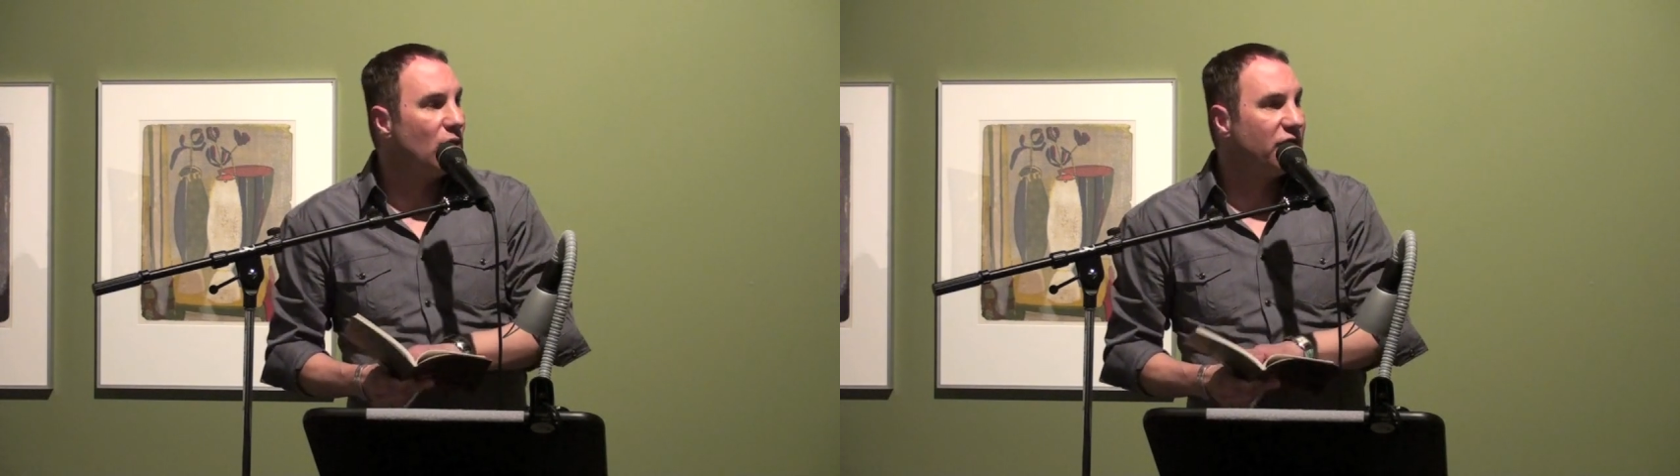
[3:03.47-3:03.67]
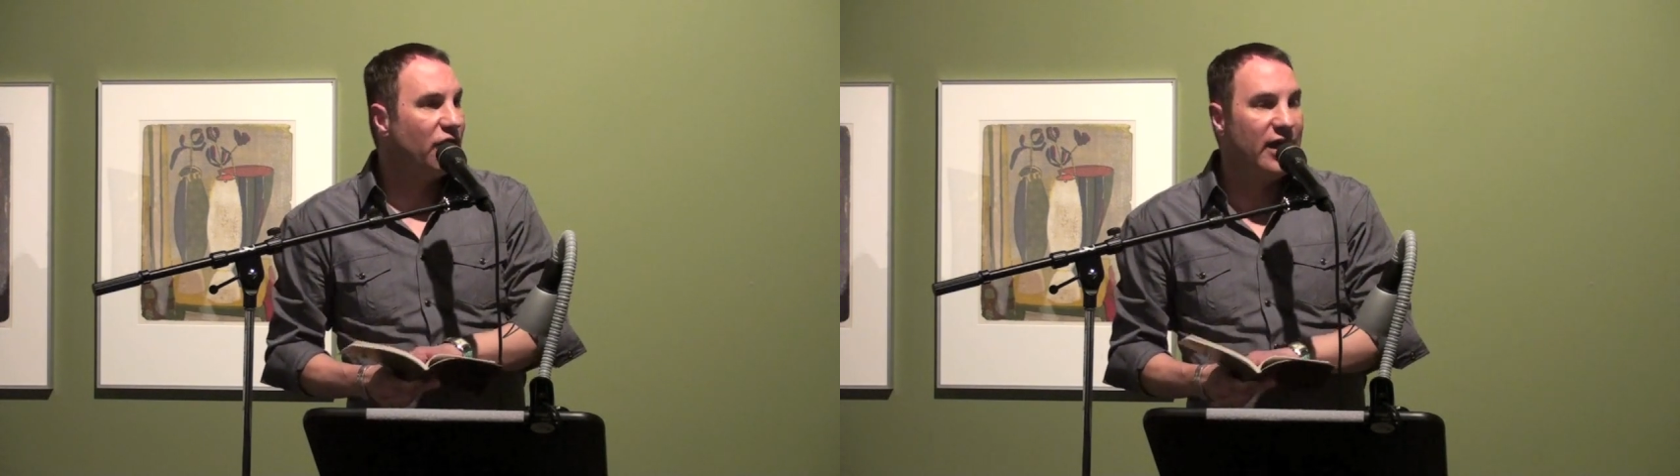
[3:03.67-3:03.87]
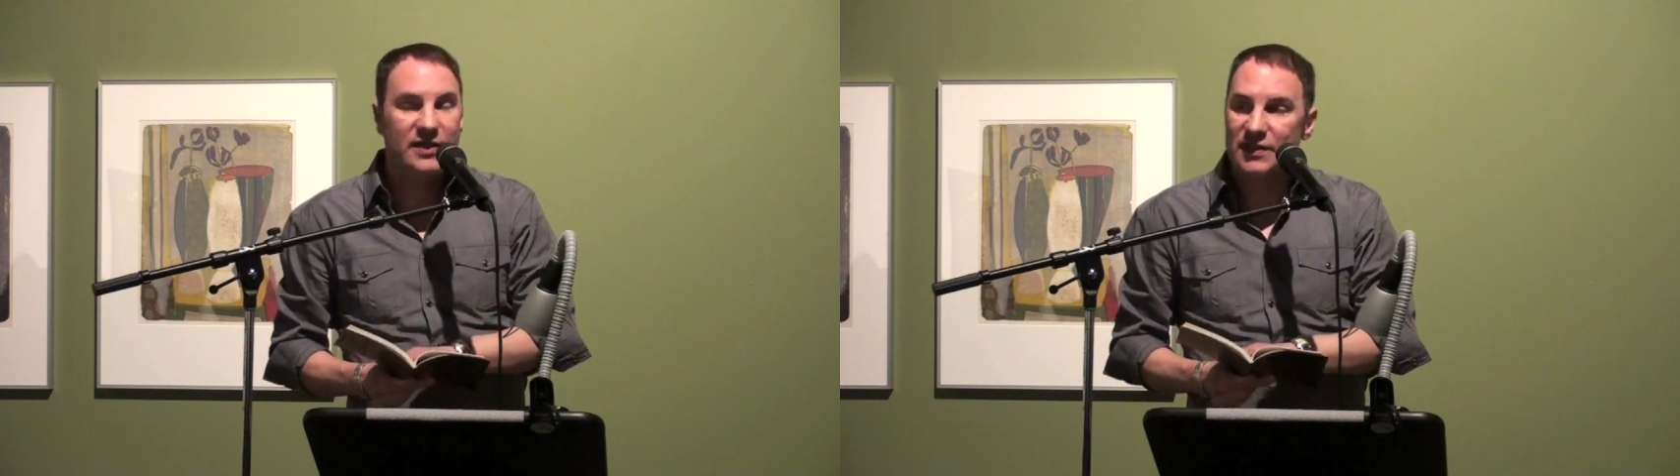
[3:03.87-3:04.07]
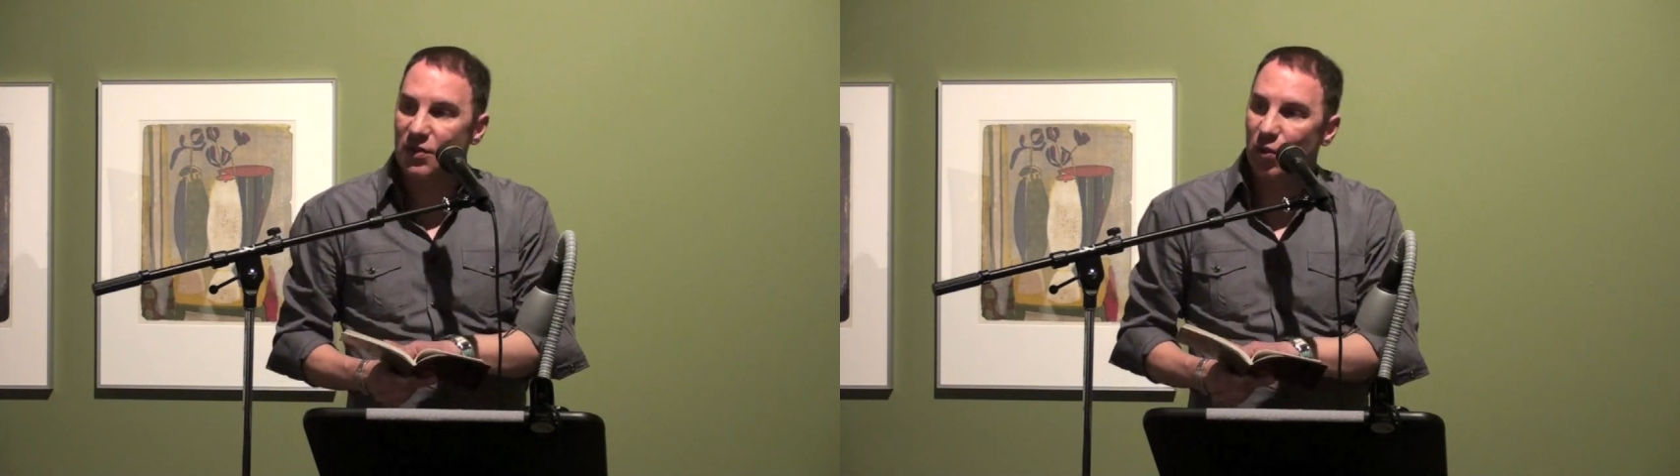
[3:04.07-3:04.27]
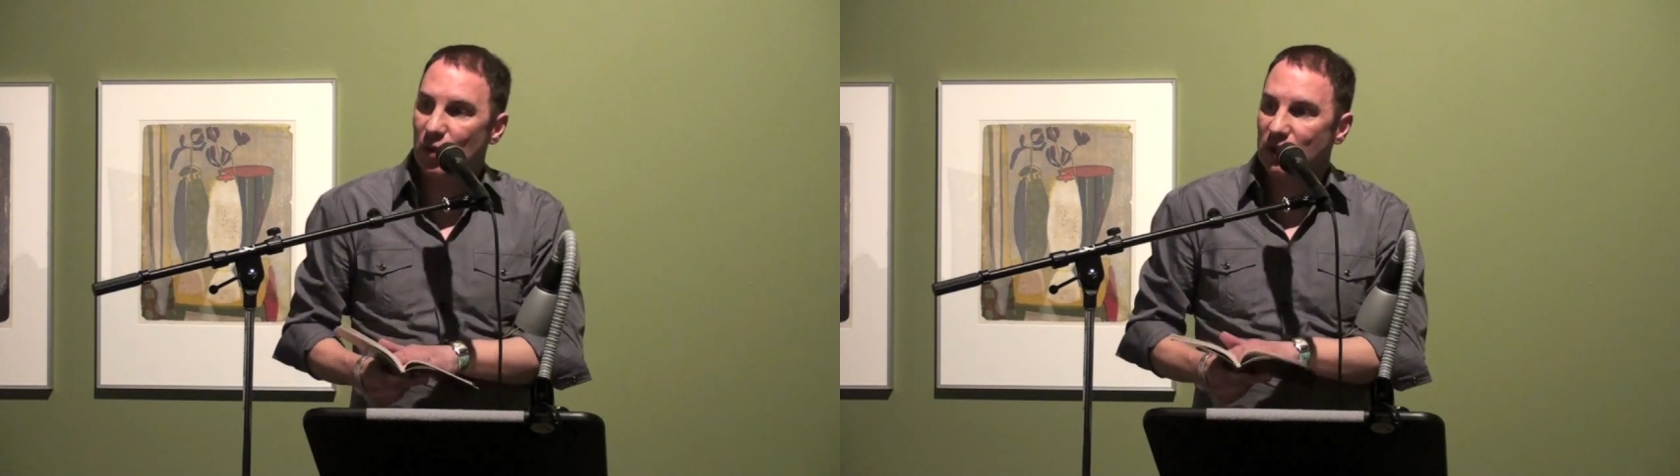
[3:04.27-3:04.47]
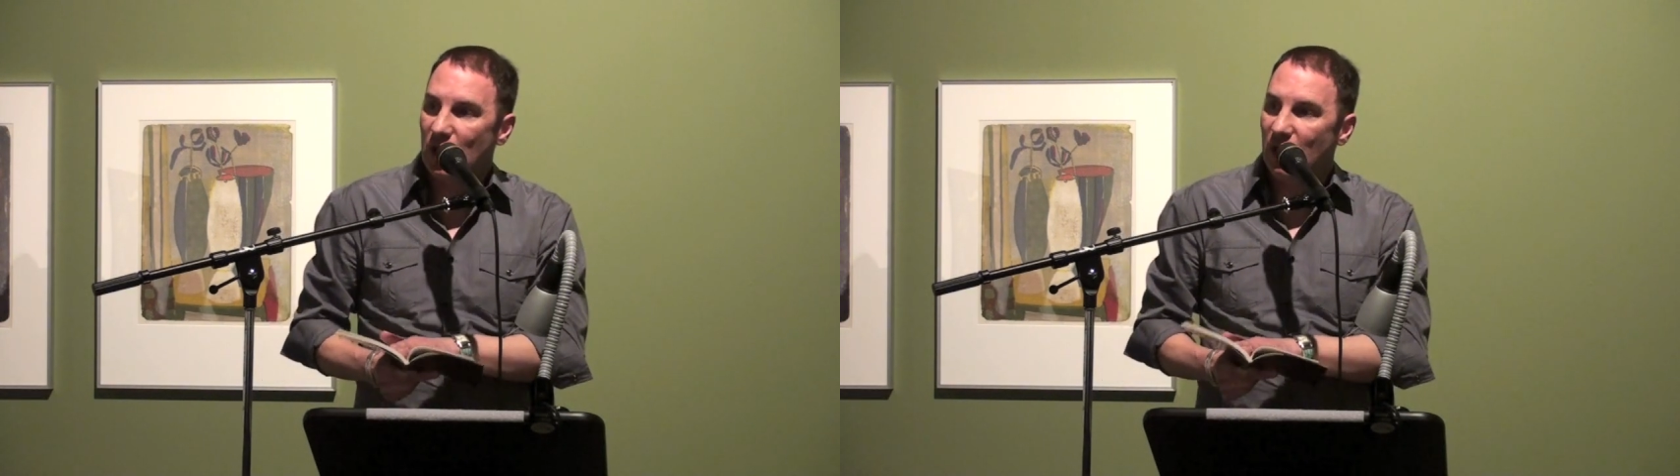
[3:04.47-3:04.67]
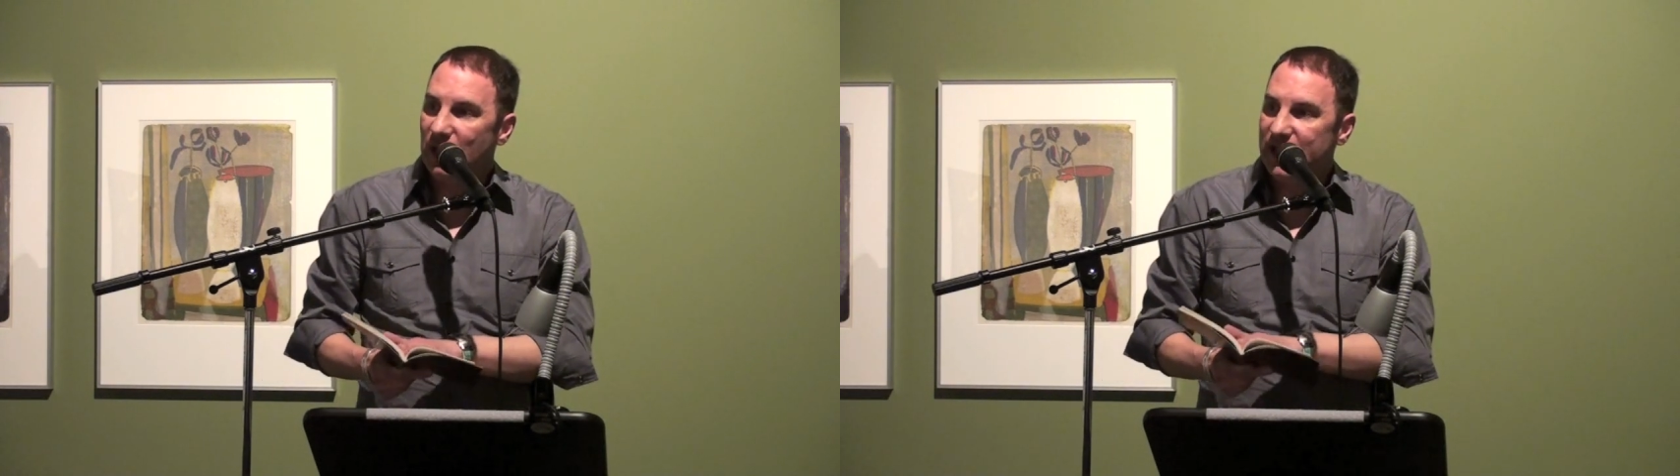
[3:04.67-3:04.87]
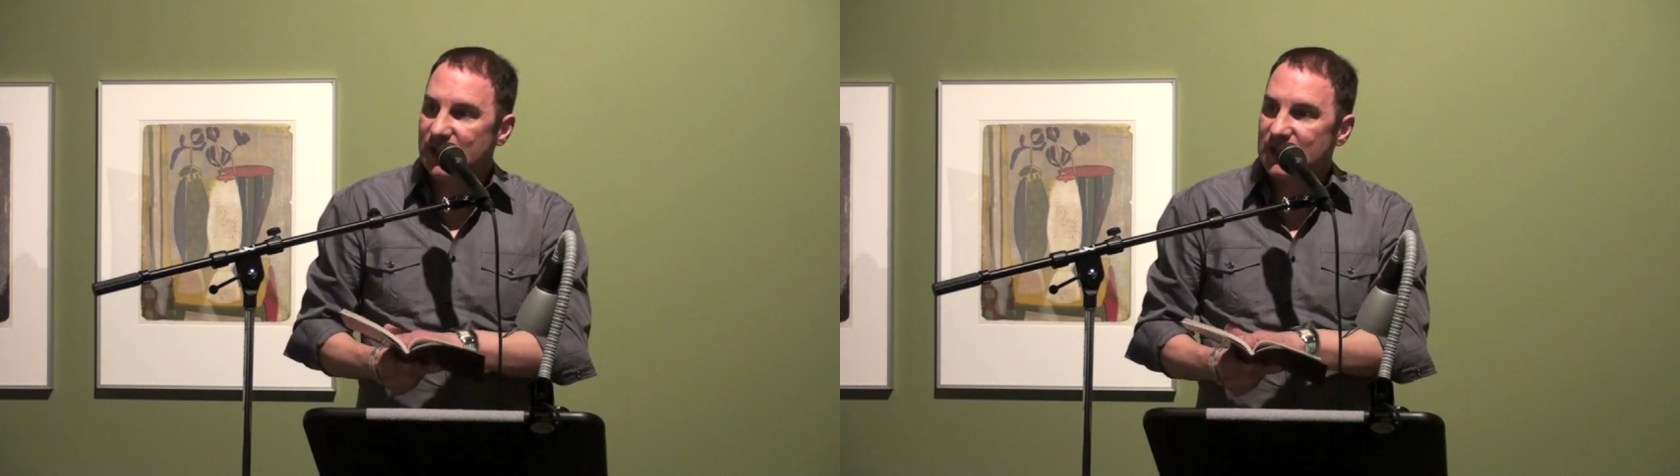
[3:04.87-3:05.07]
old friends, old
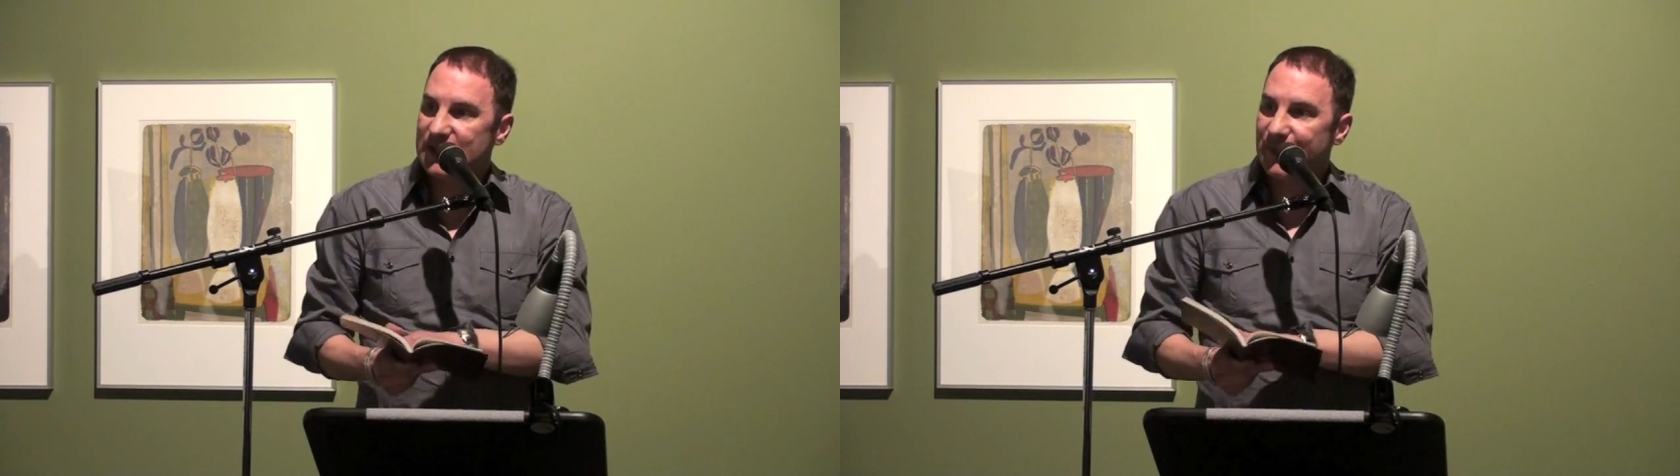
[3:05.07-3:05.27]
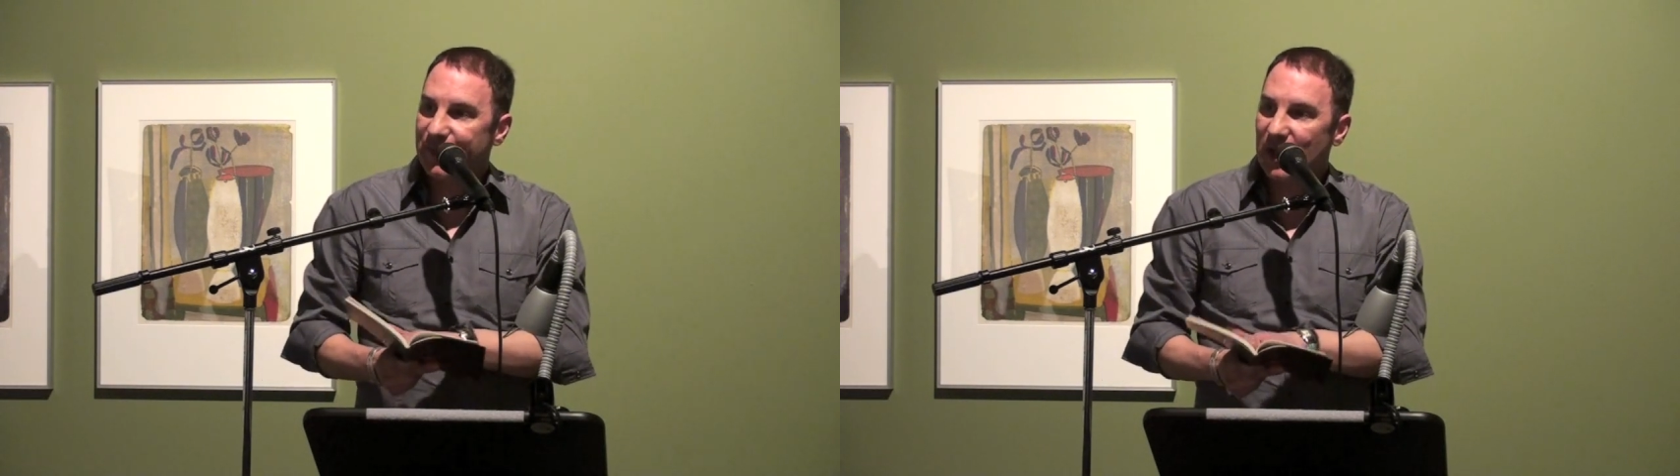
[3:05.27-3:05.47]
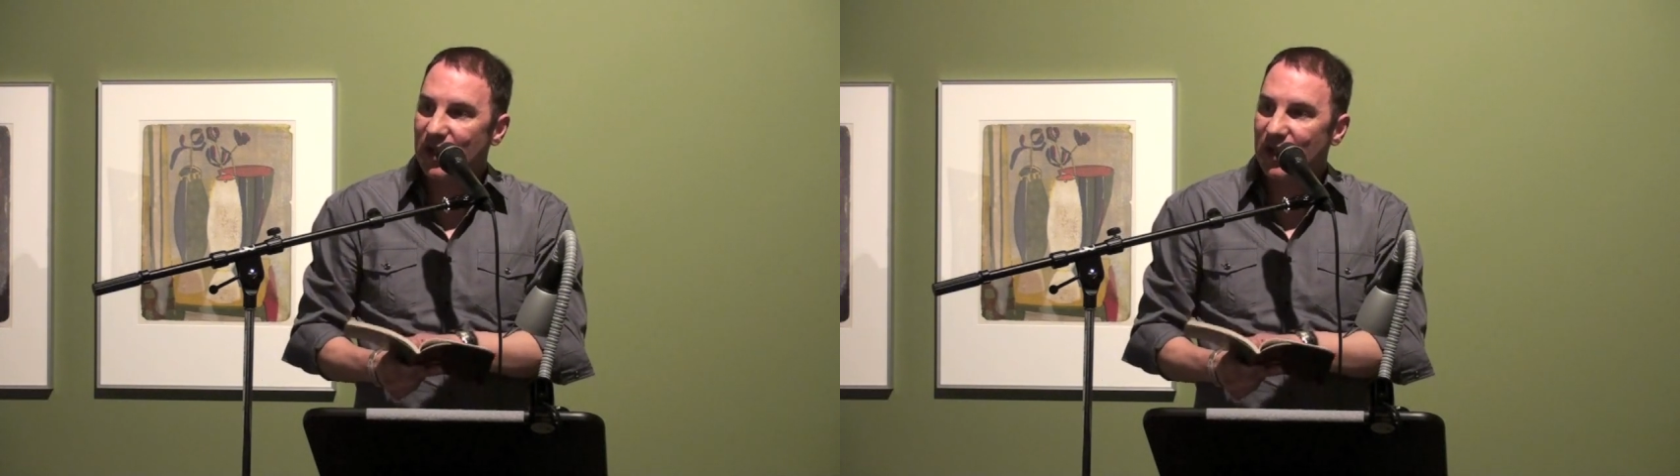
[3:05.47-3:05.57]
colleagues.